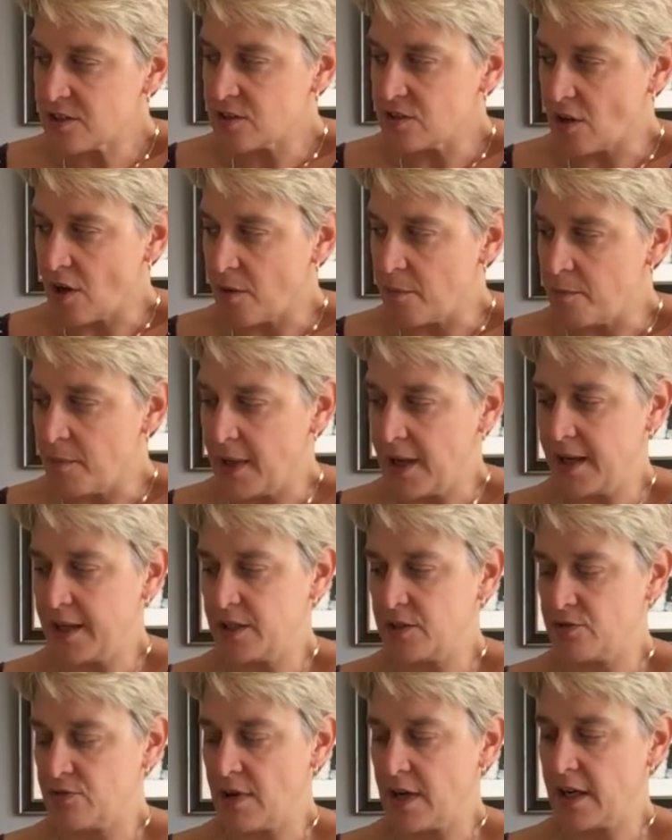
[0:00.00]
not my
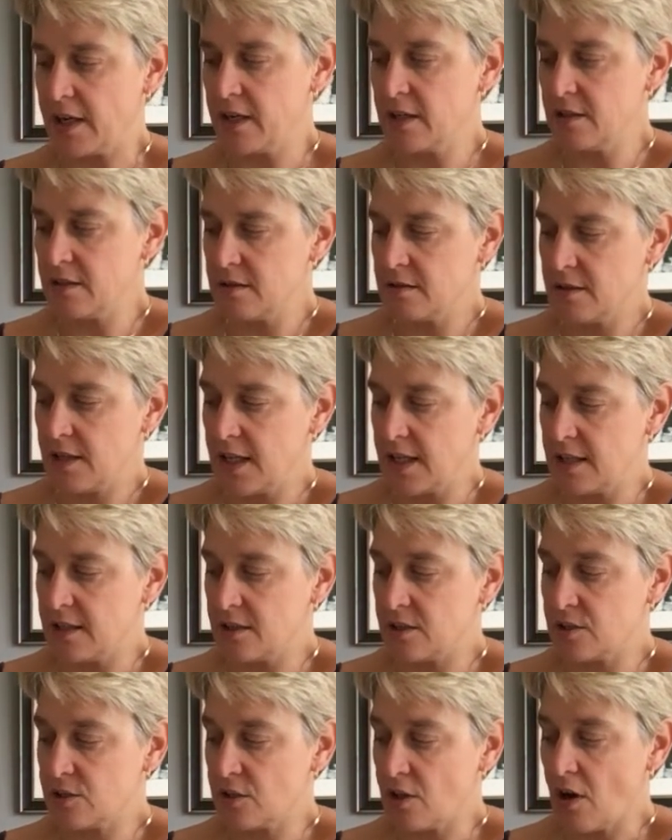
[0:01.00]
dragon, its
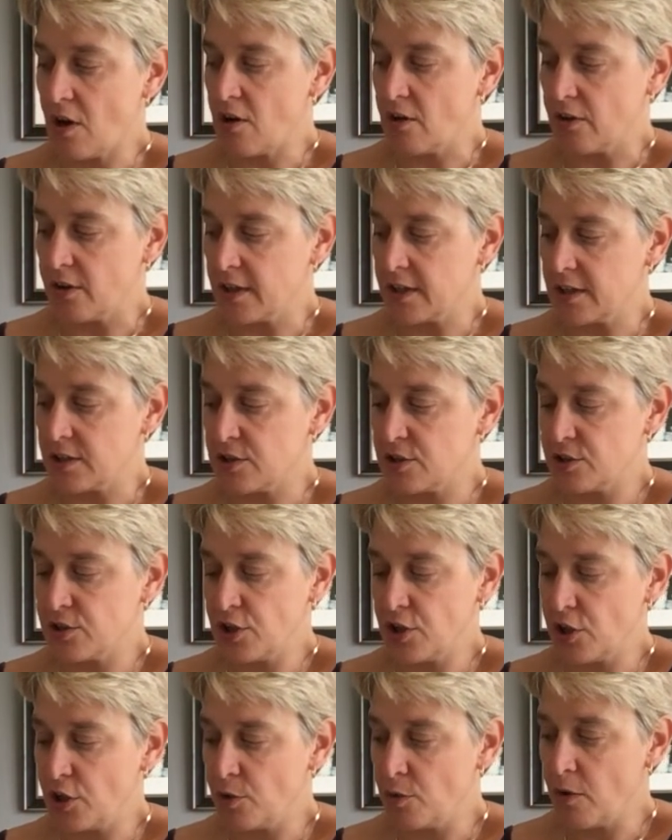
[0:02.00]
tongue is
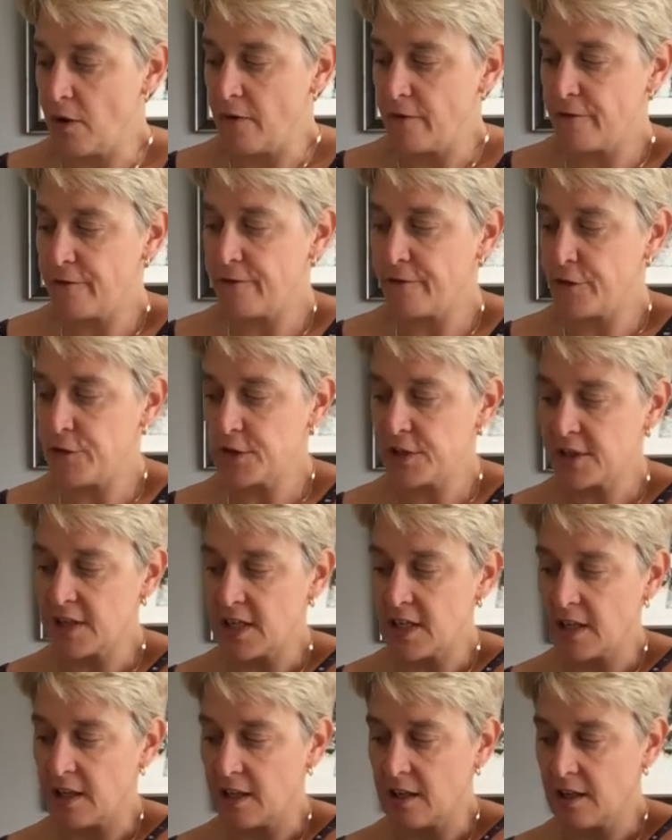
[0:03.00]
too
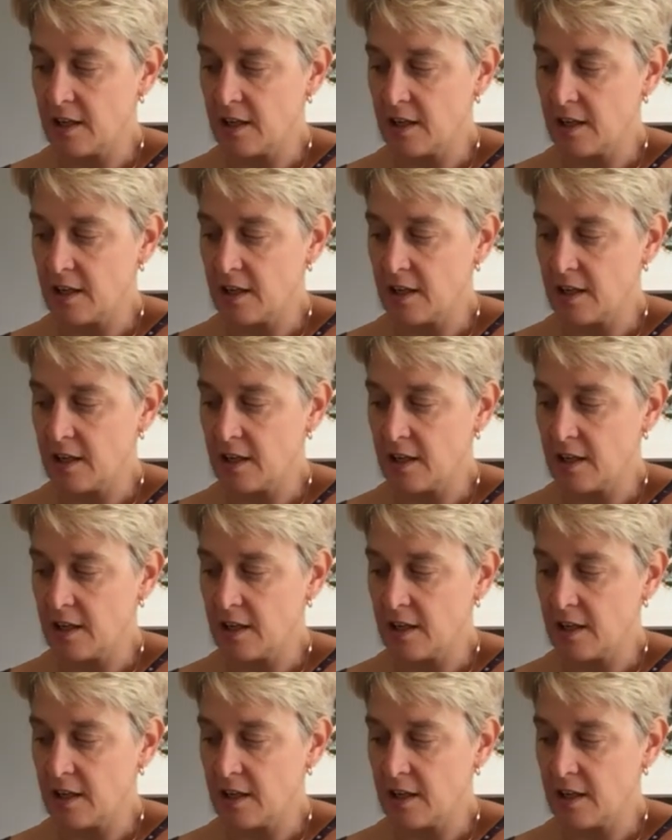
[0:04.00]
fuzzy.